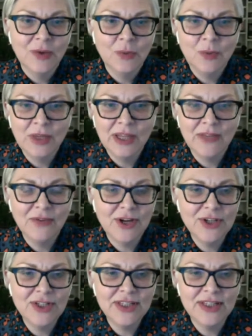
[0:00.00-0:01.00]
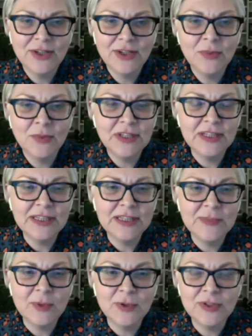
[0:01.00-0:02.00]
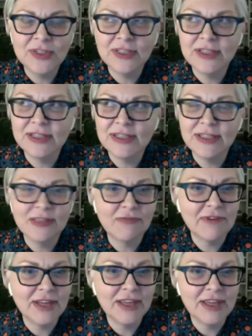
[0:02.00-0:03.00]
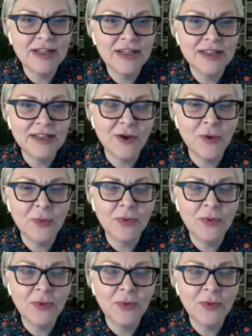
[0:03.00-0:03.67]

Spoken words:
We have registered at community sponsors 3 years ago,